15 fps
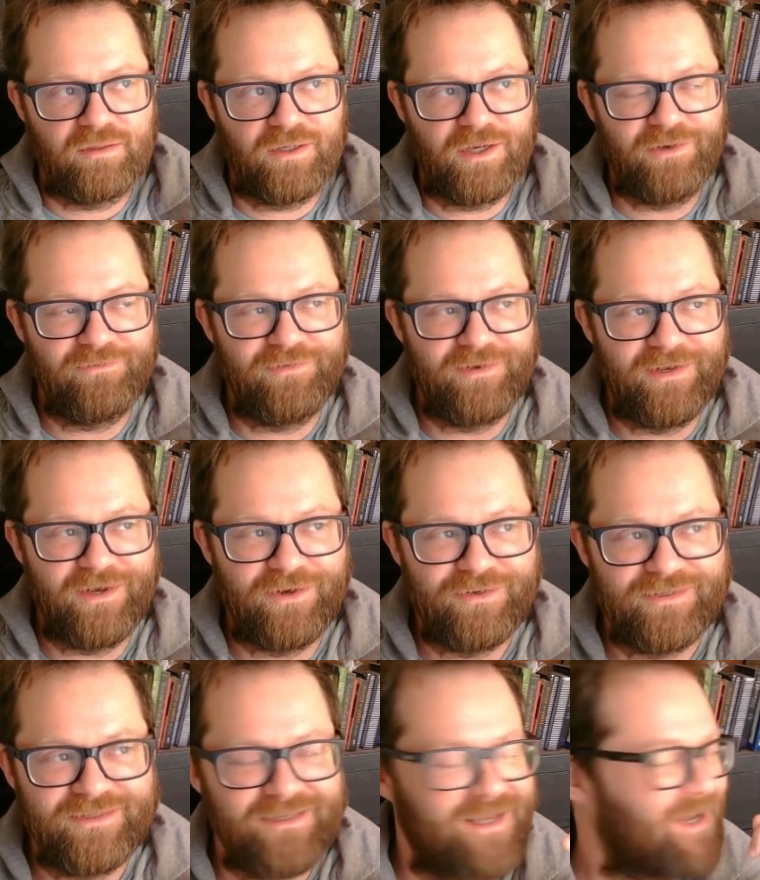of
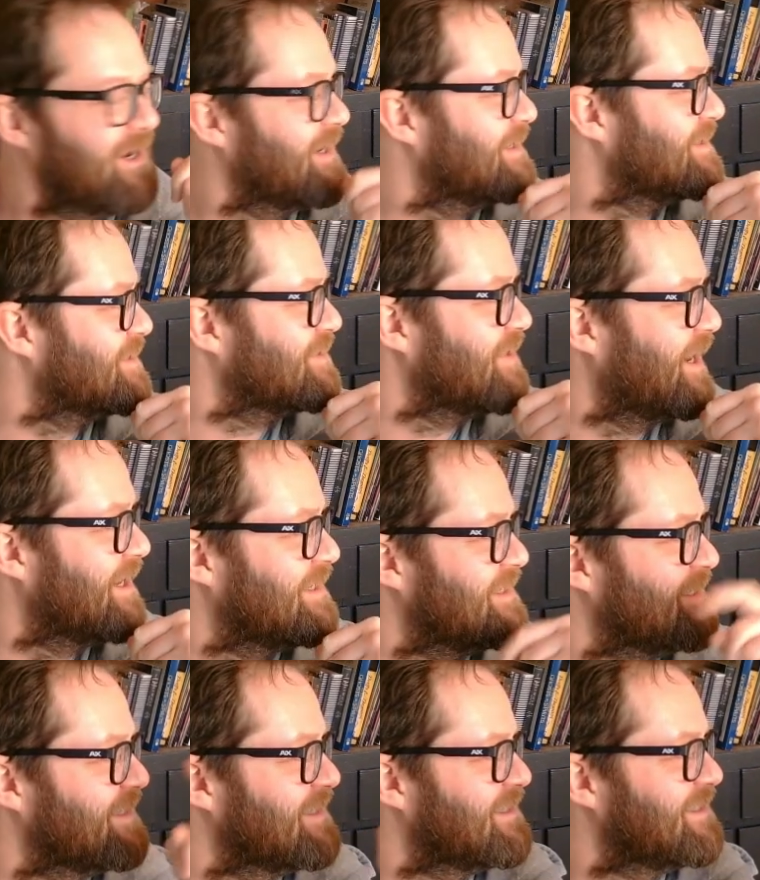note, I got
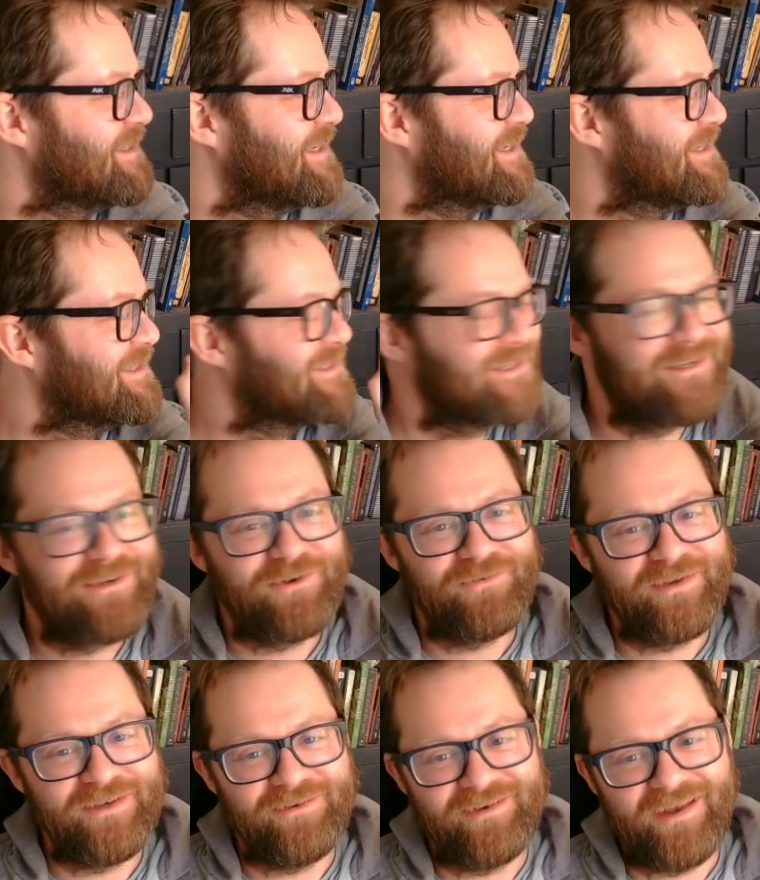distracted because she is in her
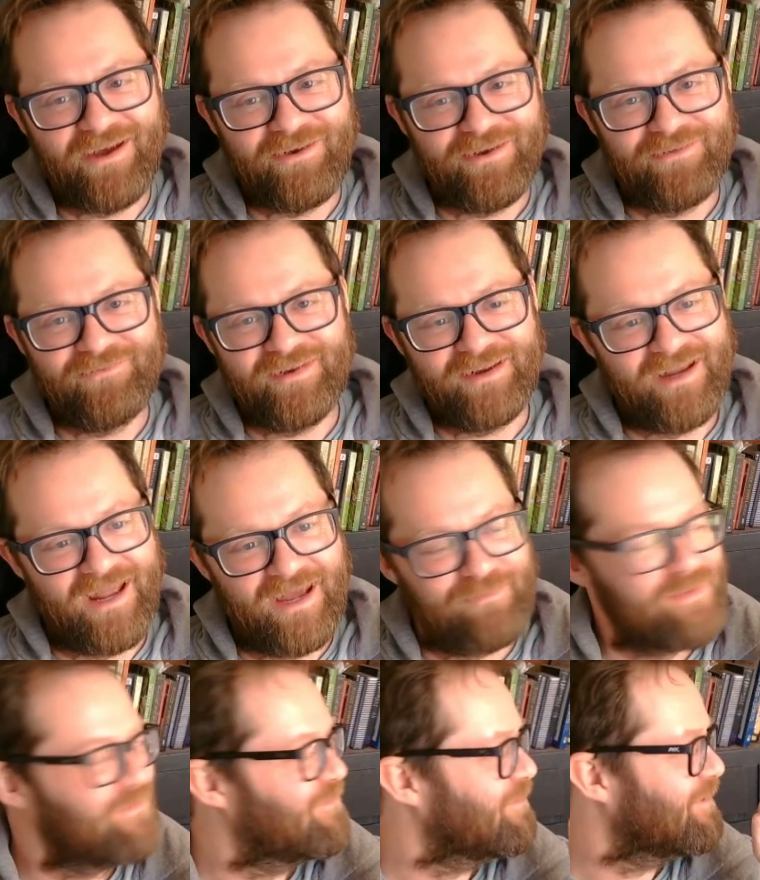window now, and I'm very
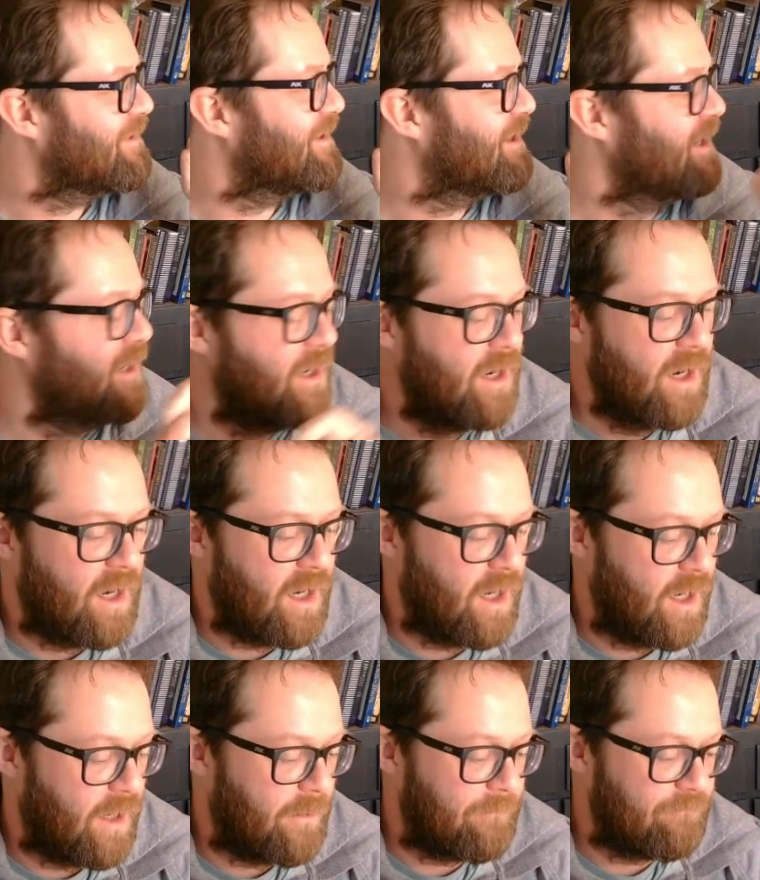happy for
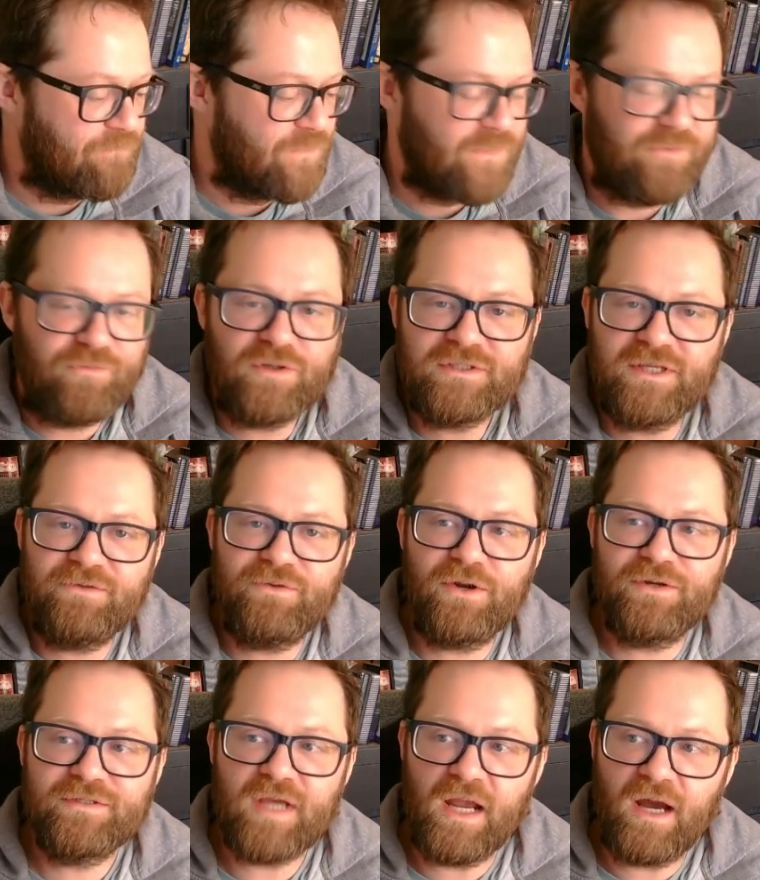her. First thing of note
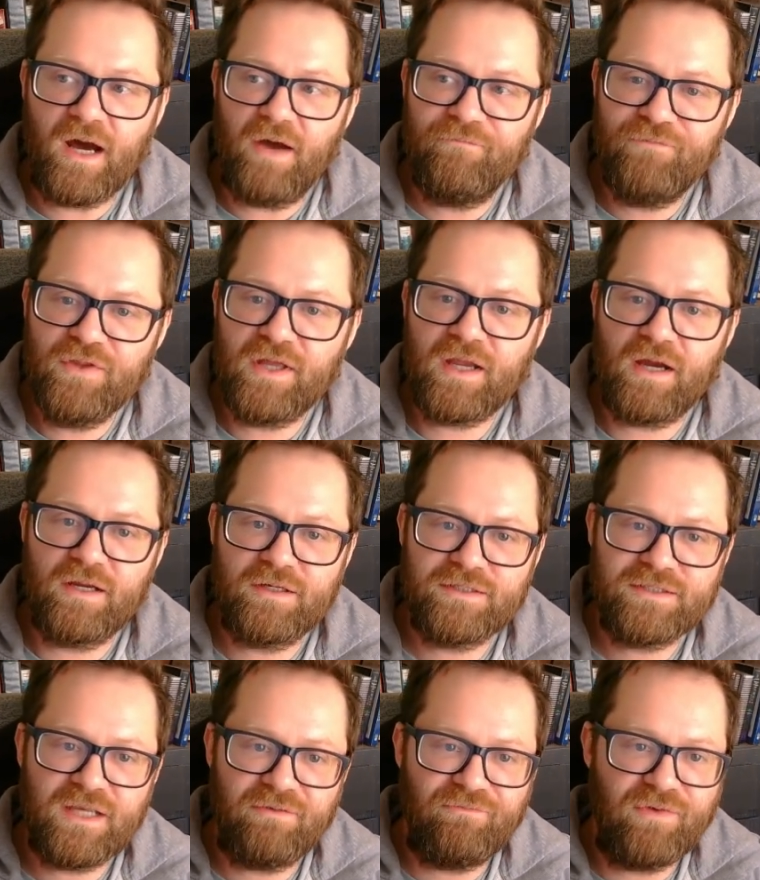is I feel like I
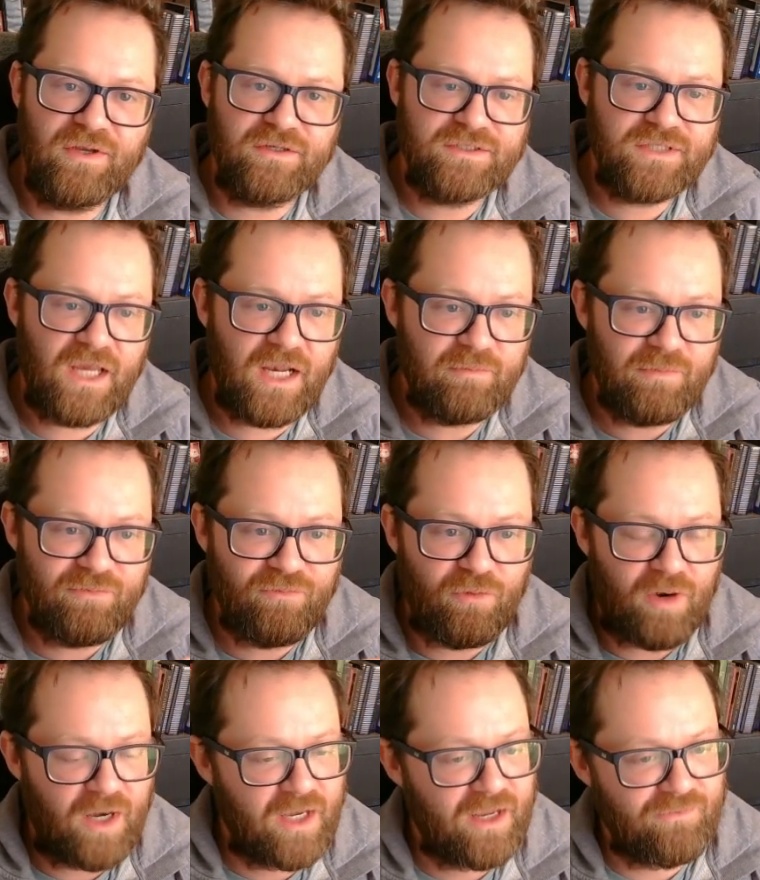understand figure skating
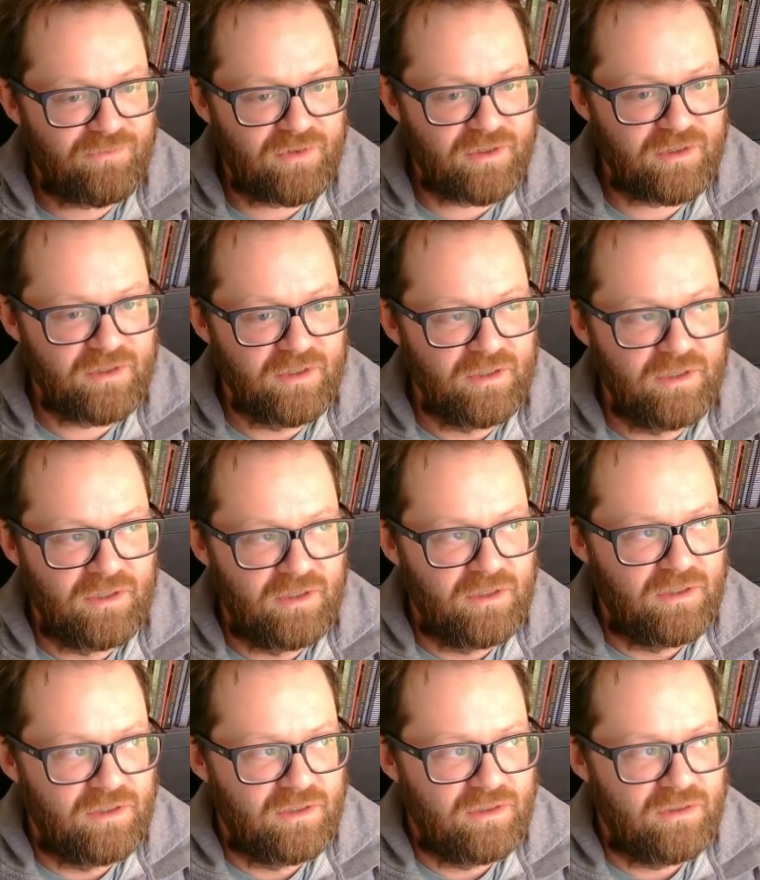before. I never
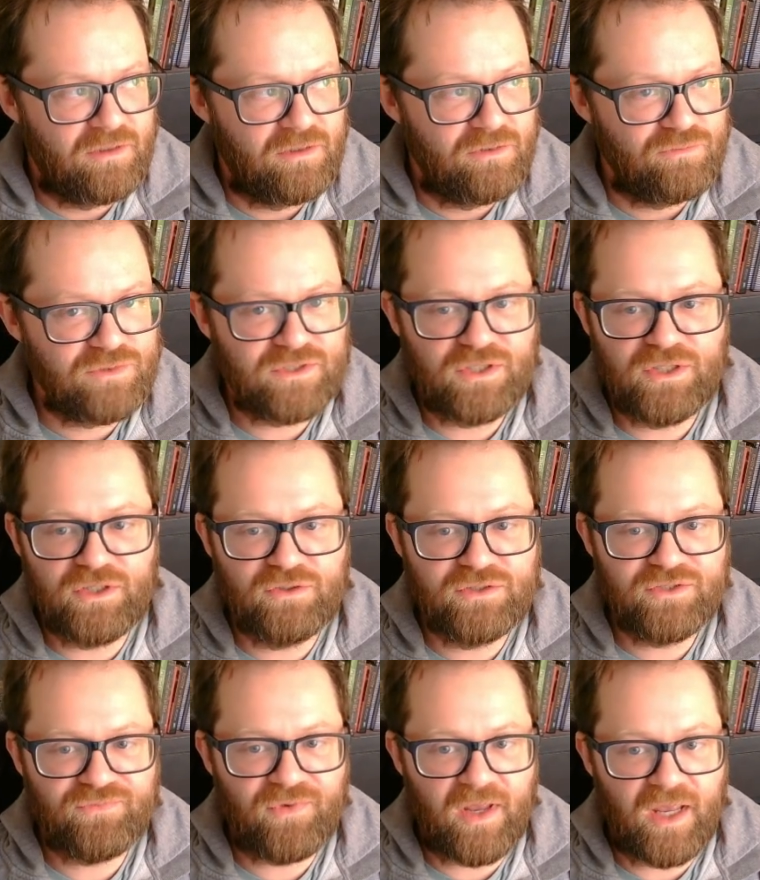was a
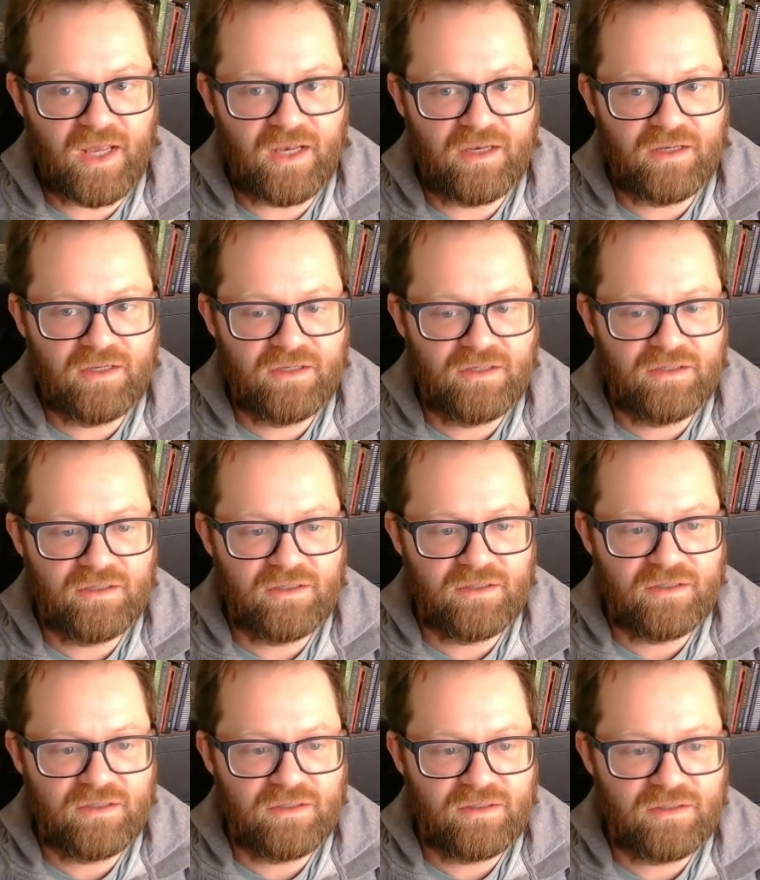huge fan.
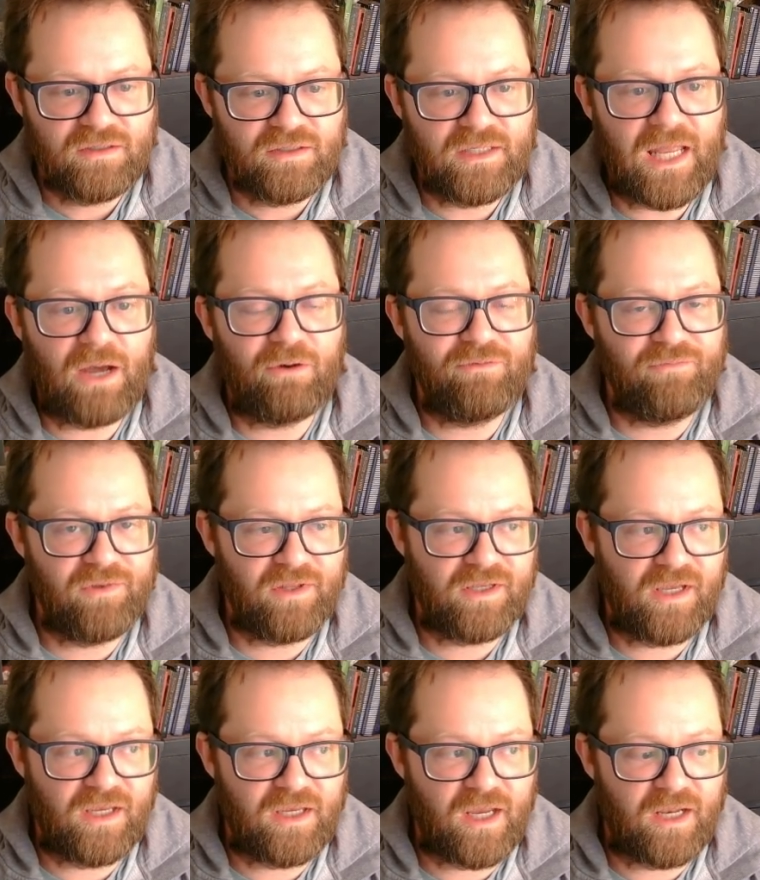Now I feel like
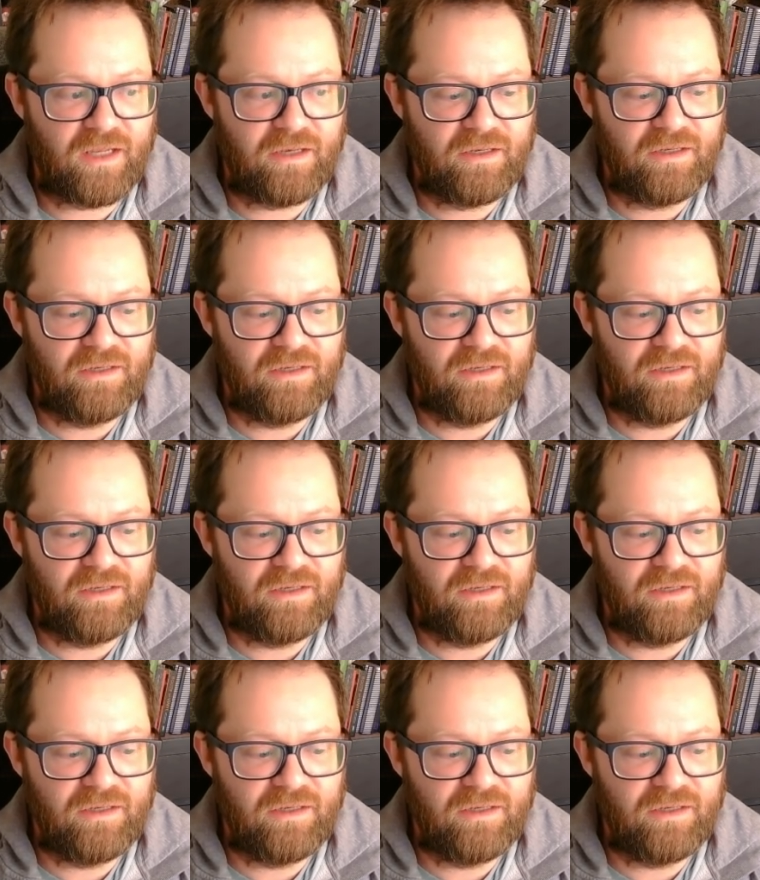I get it.